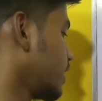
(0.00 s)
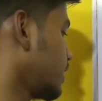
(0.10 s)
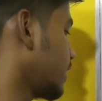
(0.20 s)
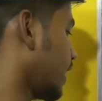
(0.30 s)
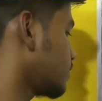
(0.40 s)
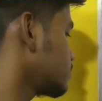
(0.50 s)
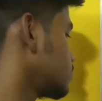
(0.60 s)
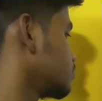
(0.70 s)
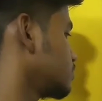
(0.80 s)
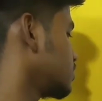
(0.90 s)
and how
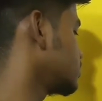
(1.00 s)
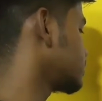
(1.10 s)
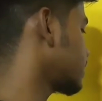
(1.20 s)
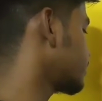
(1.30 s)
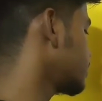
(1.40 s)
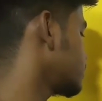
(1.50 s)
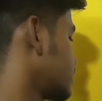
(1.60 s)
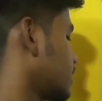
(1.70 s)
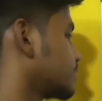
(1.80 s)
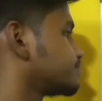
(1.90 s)
you will
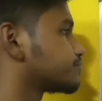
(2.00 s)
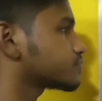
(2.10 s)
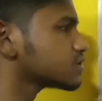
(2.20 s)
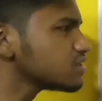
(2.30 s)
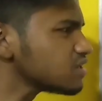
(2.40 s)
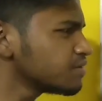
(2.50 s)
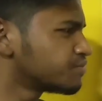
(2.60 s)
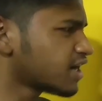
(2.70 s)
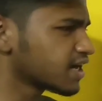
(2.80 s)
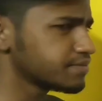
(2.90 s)
determine the
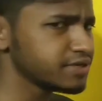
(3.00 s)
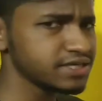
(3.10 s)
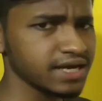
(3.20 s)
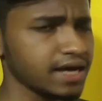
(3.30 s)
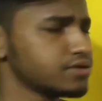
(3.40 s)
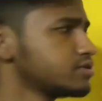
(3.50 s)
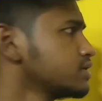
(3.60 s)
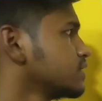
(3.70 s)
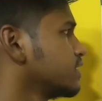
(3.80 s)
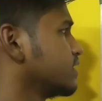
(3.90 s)
fragment
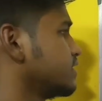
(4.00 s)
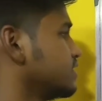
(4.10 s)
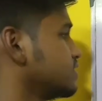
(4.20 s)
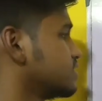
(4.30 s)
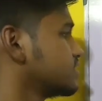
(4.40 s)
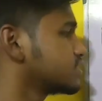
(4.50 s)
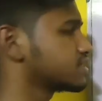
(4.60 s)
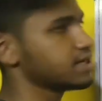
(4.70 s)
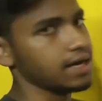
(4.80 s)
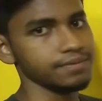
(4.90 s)
ion in this
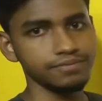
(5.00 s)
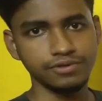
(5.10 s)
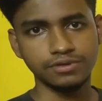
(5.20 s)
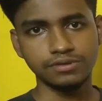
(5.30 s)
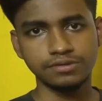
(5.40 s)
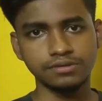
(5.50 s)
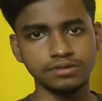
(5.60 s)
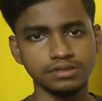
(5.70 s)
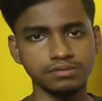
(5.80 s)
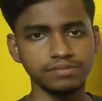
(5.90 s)
graph.
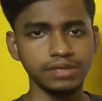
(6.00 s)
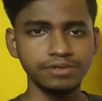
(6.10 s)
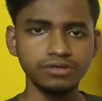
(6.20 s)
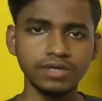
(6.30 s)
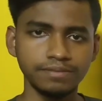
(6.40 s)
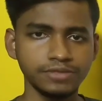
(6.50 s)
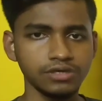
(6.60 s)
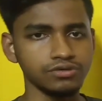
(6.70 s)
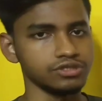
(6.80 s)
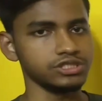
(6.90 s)
Maybe you have
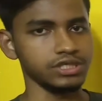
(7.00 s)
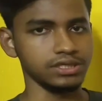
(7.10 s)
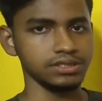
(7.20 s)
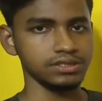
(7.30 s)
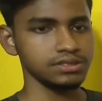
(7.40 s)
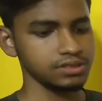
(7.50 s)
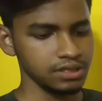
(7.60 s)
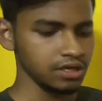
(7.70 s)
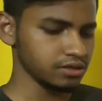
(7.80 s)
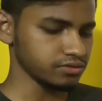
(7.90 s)
the question.
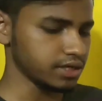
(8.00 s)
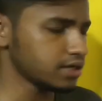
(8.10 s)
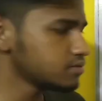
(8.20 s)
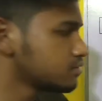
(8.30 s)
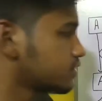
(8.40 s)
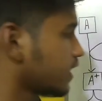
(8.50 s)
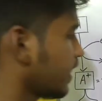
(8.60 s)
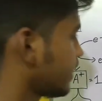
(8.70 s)
So now the